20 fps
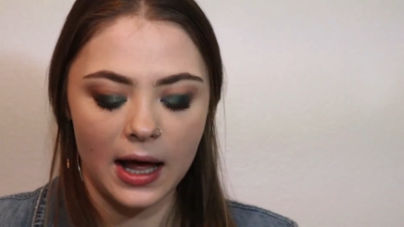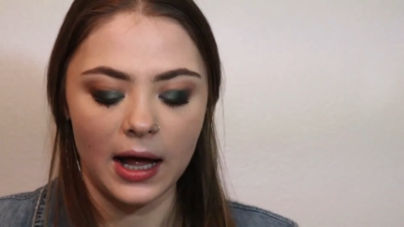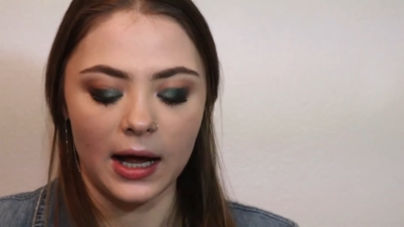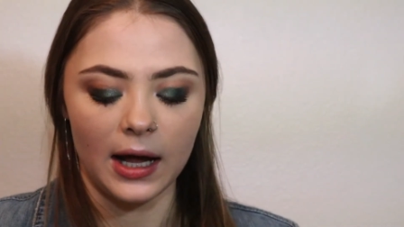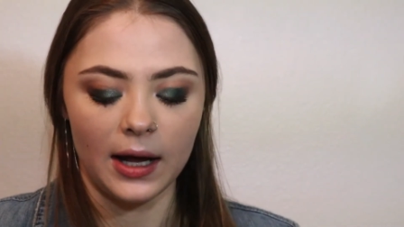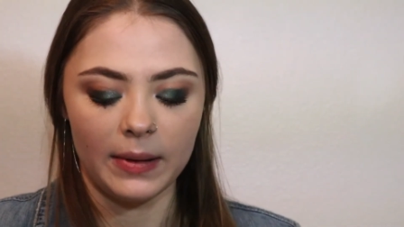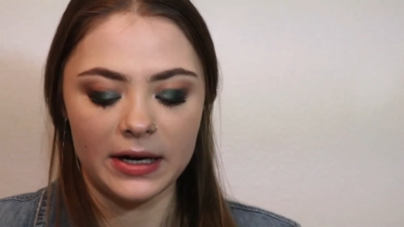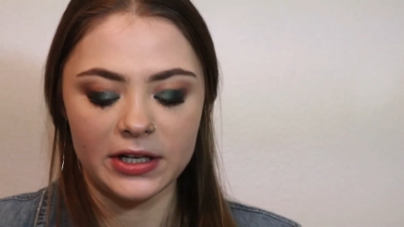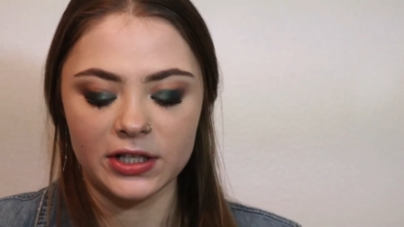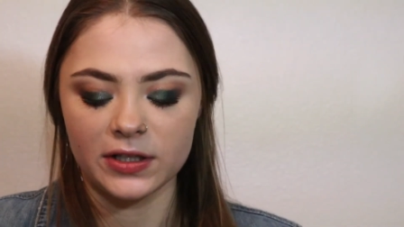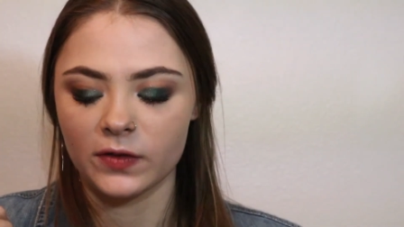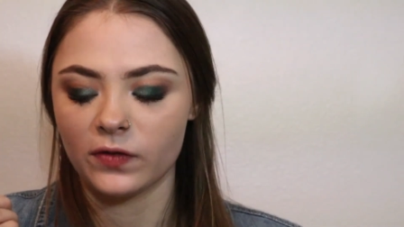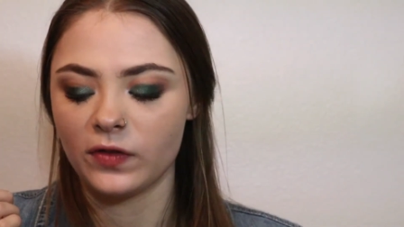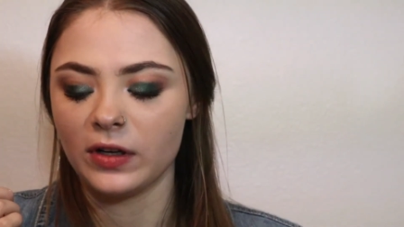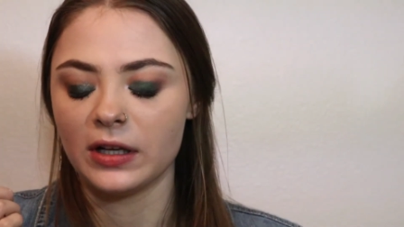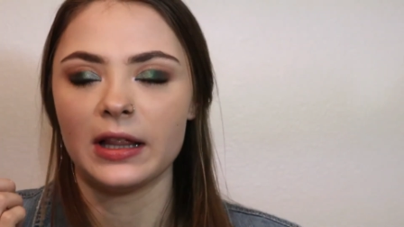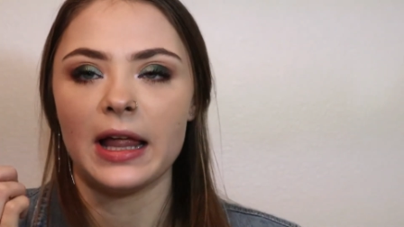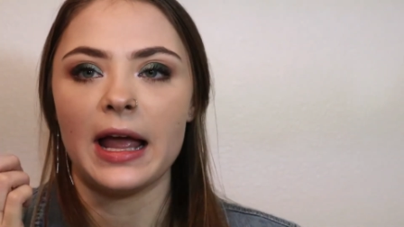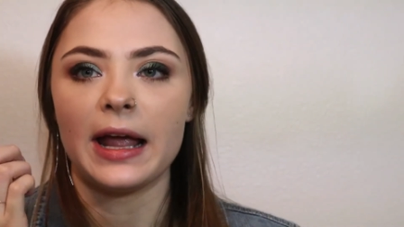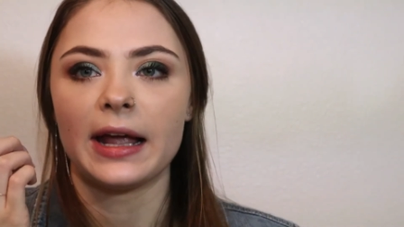I just
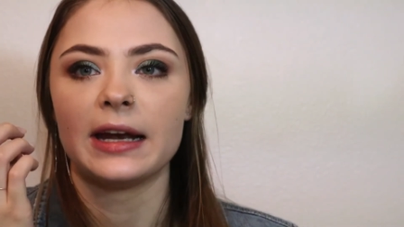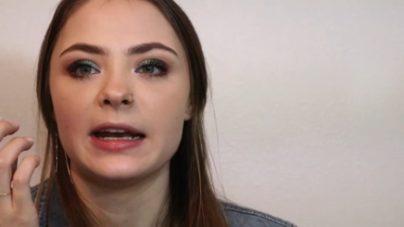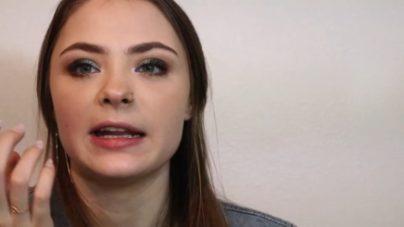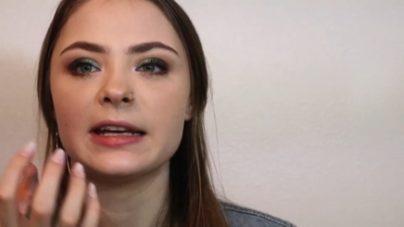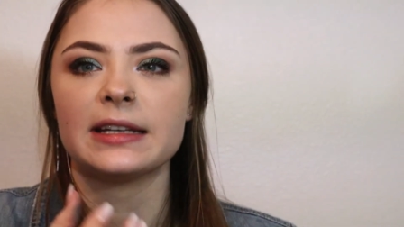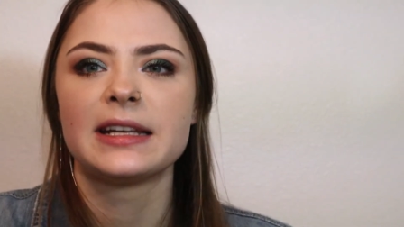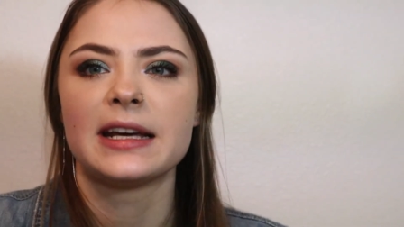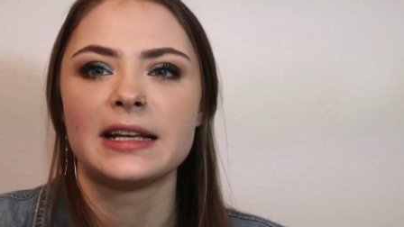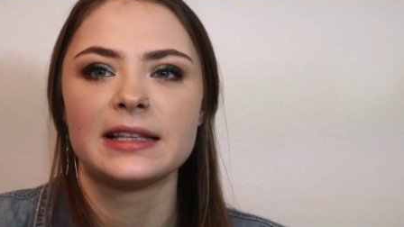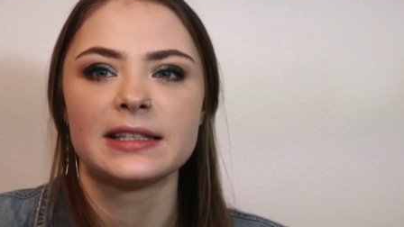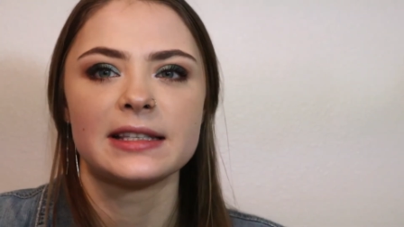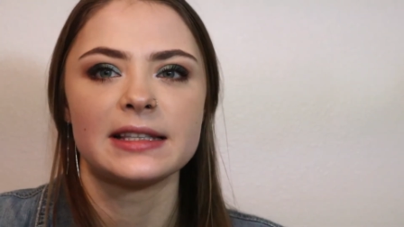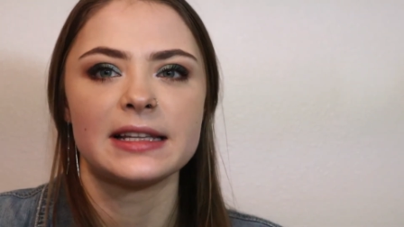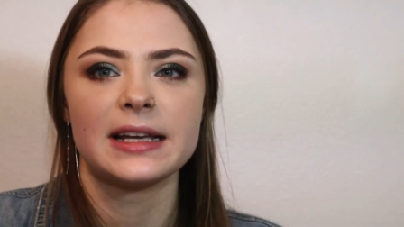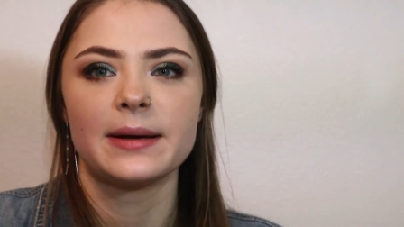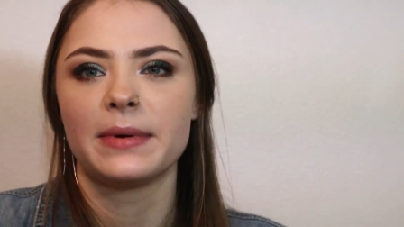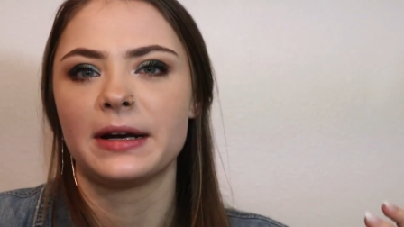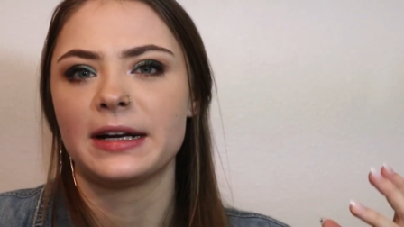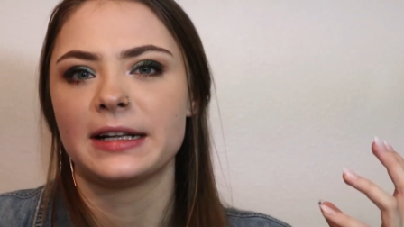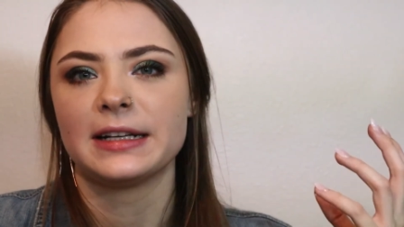feel like an intense
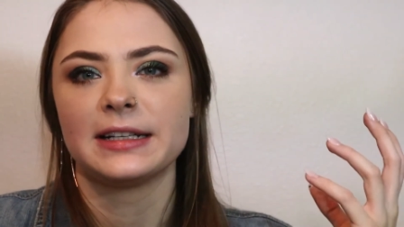lip and